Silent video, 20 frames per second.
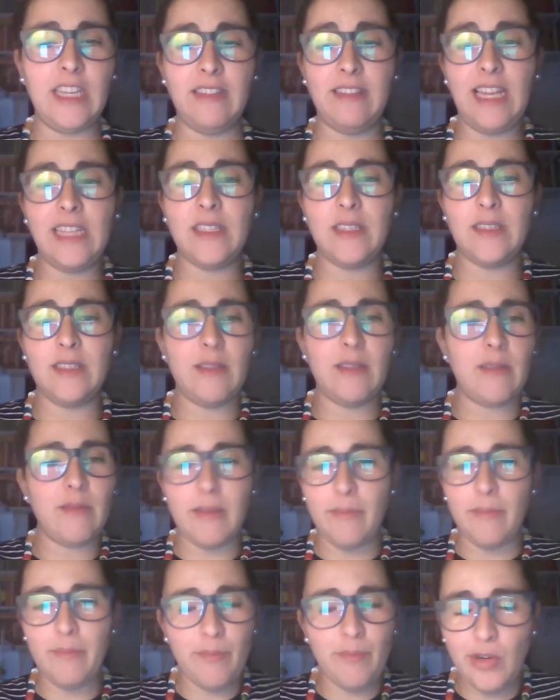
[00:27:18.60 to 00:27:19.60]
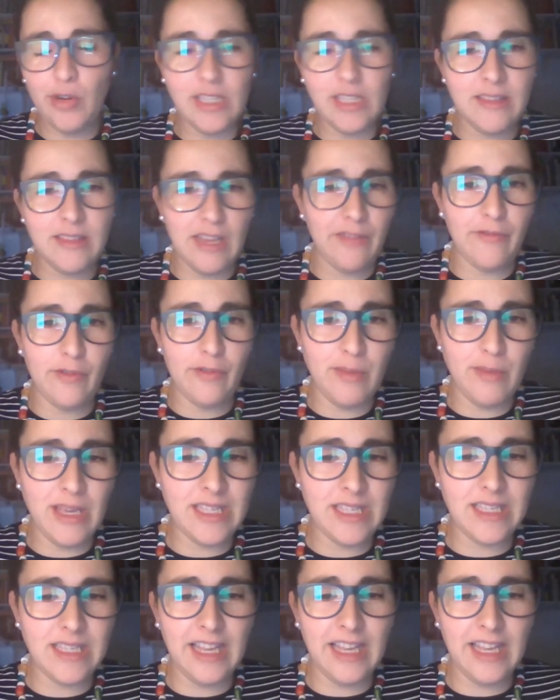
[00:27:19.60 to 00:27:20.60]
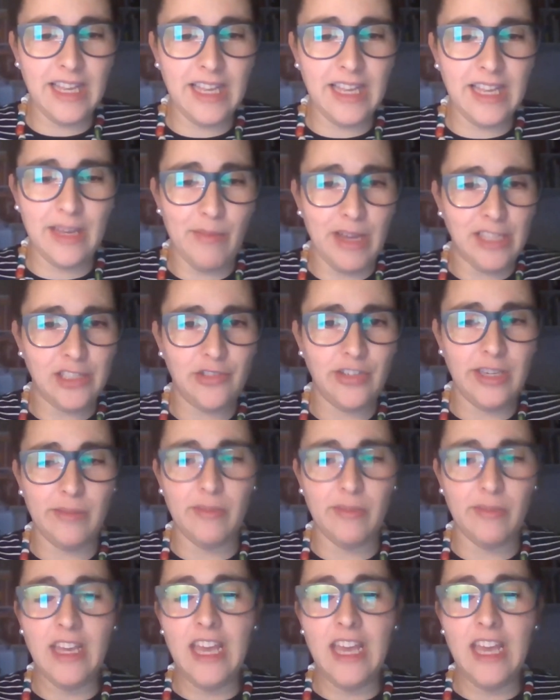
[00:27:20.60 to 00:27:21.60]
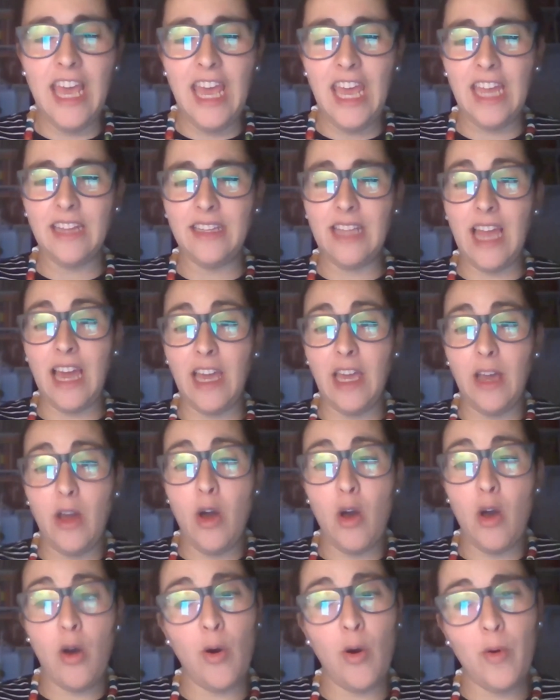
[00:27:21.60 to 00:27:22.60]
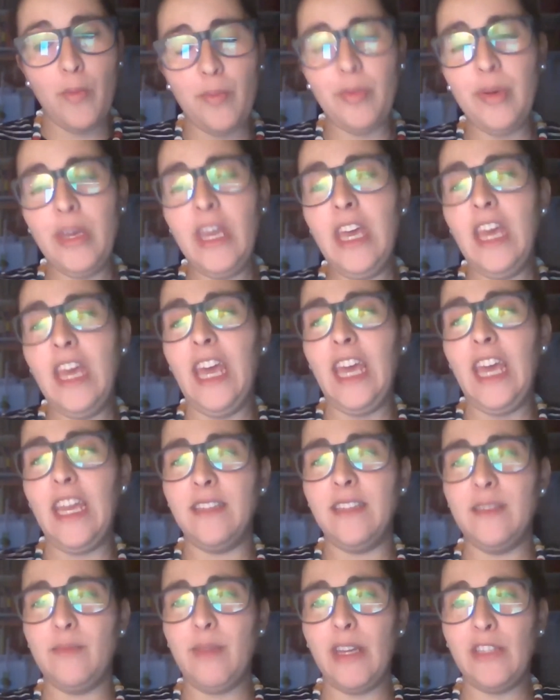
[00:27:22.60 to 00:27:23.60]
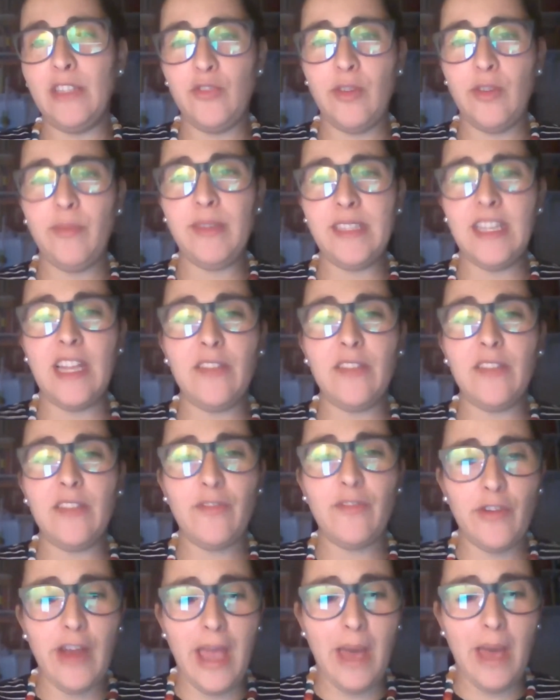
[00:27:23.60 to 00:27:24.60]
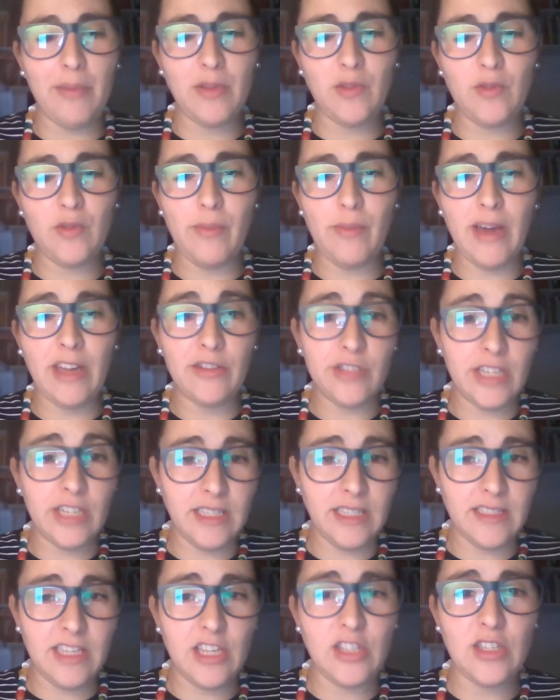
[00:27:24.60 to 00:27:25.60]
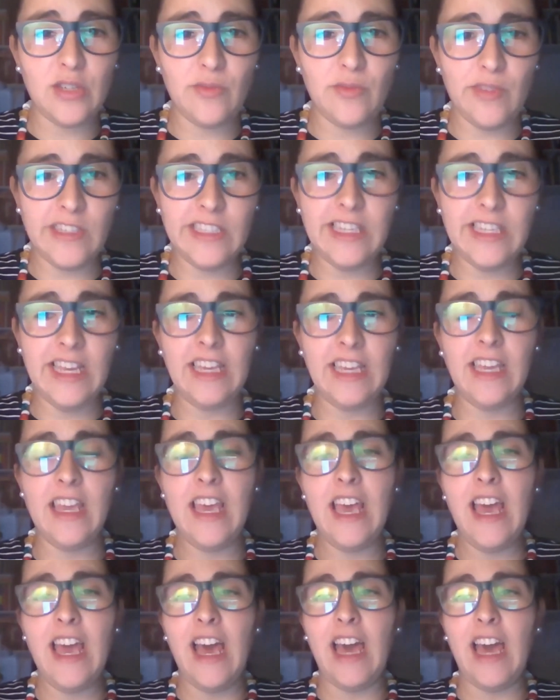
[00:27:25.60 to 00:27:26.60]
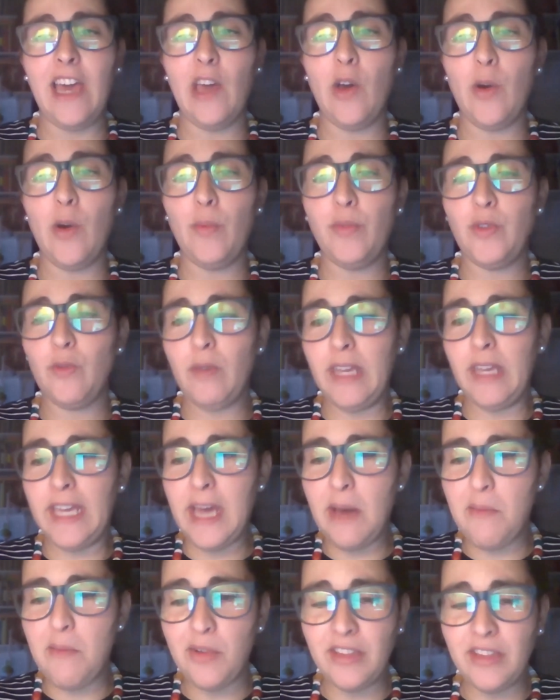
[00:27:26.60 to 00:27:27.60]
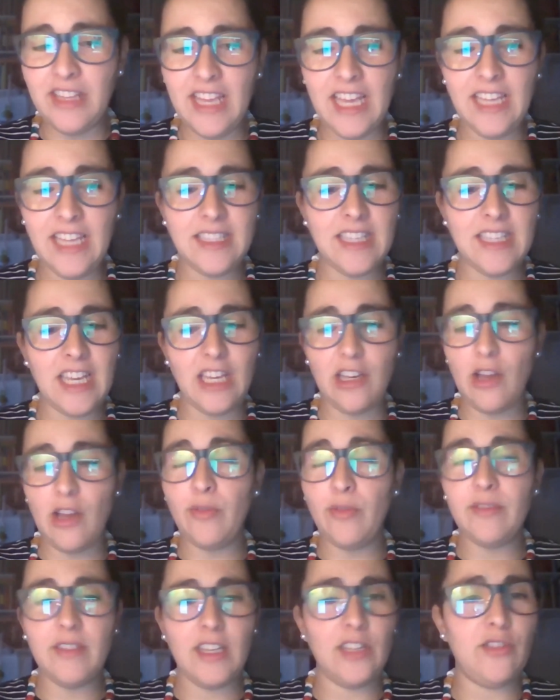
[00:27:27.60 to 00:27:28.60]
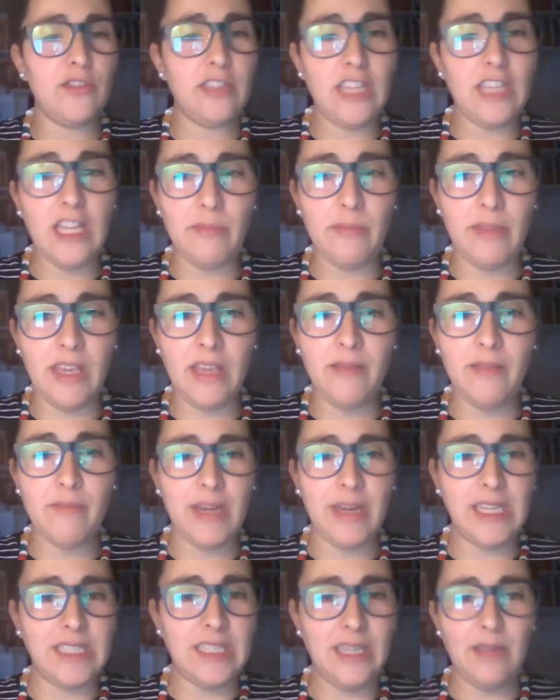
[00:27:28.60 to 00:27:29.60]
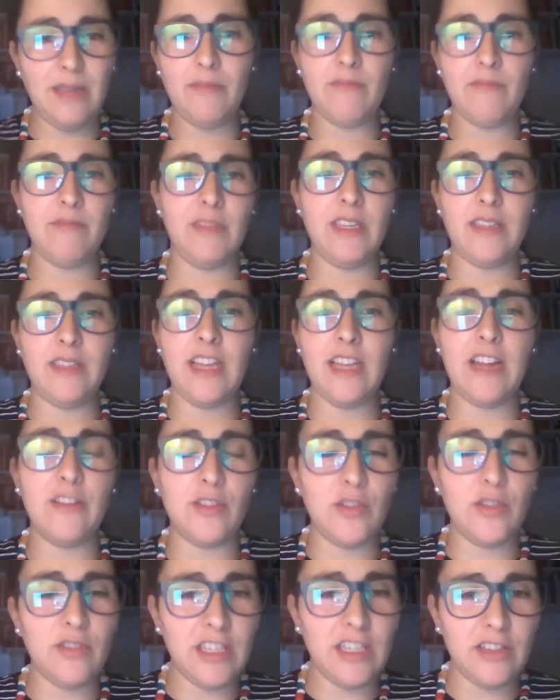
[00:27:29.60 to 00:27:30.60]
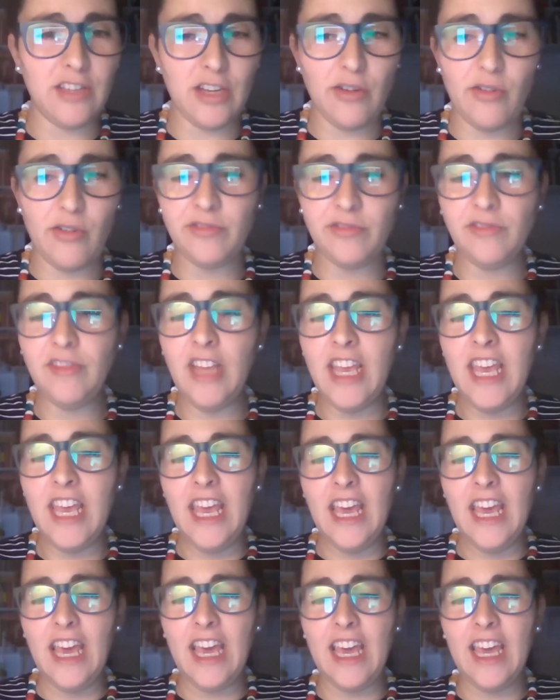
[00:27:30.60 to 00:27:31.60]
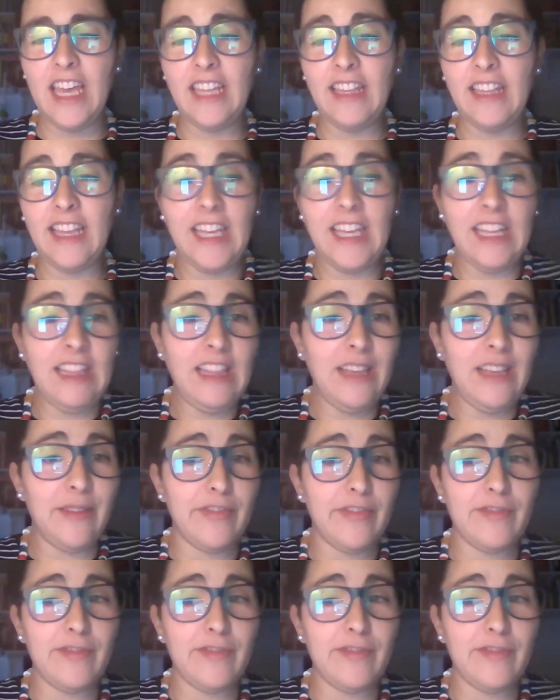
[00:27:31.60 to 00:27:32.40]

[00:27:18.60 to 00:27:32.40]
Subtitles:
the brilliant thing for me. It's like my dream. And I hope, and my dream is that for happen to my organization one day. I hope to wake up one day and say, no, they don't need me. My team, they are good in their own. And I can leave,